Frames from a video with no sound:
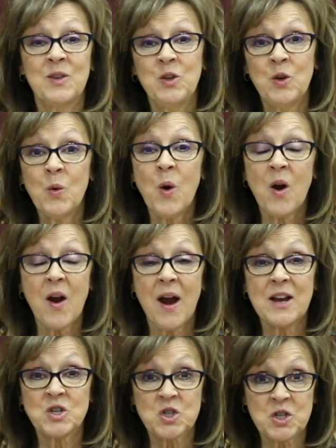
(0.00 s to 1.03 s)
You are
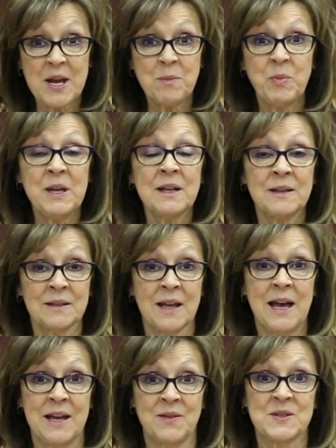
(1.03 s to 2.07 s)
shaping
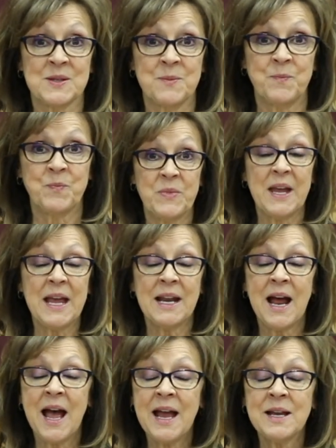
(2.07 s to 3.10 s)
lives.
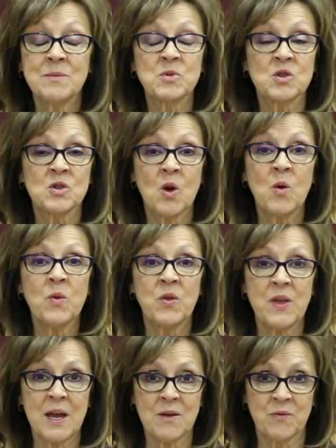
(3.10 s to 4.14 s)
And I am so
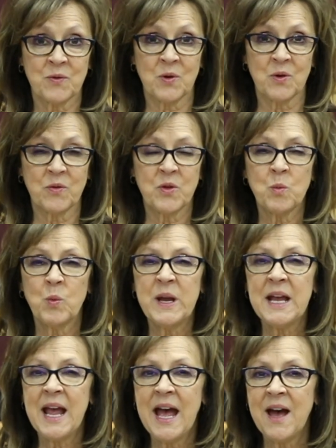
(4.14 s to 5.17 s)
thankful that
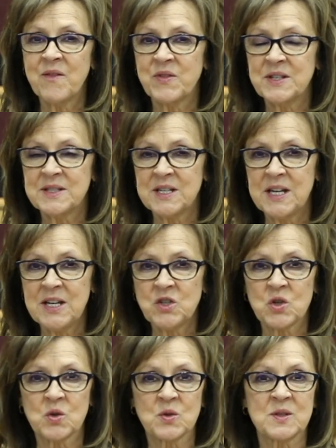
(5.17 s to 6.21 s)
we have the
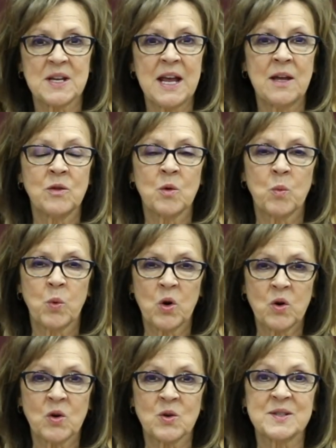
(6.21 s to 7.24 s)
teachers and the
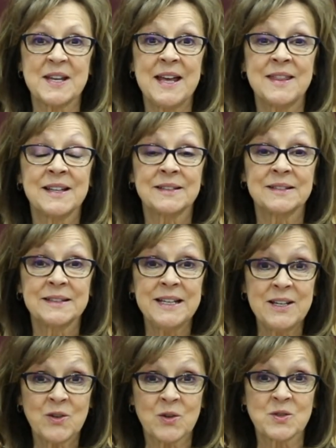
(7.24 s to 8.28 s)
workers and the
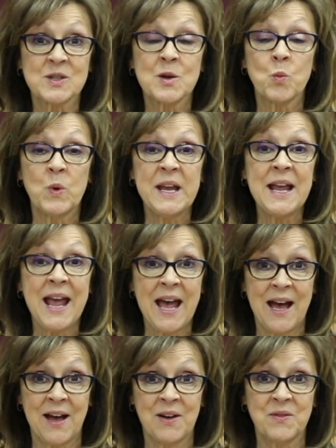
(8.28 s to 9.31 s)
leaders that we
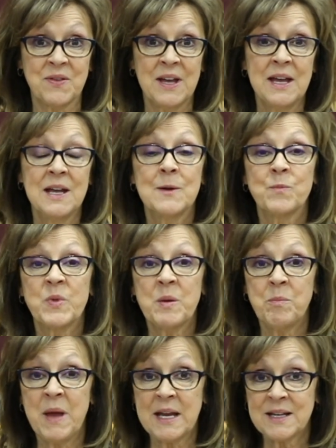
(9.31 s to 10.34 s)
have
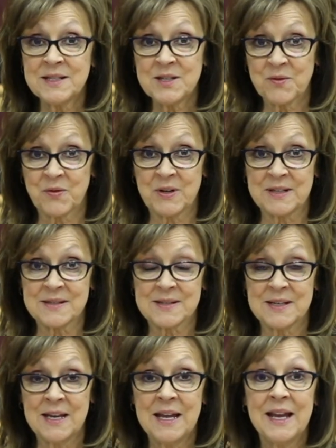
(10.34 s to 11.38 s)
that make a
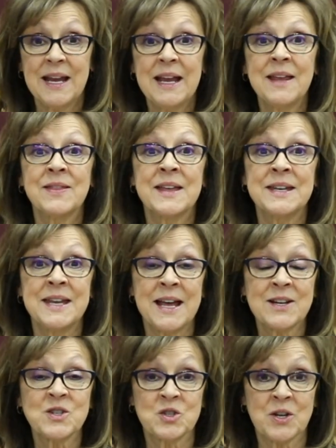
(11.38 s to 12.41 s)
difference in the
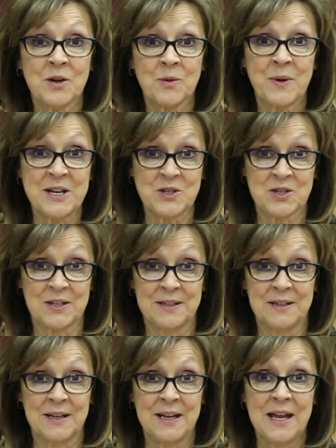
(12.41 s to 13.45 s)
next
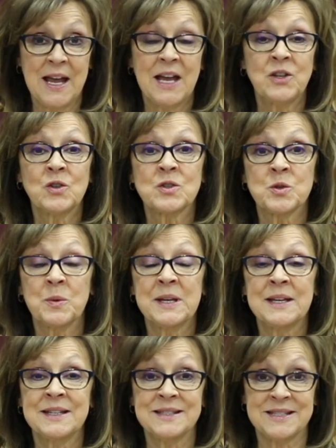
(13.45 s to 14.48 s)
generation. And you're
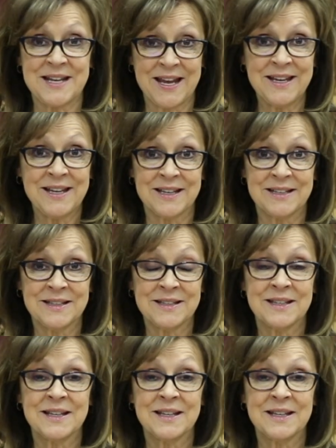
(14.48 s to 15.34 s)
doing it day in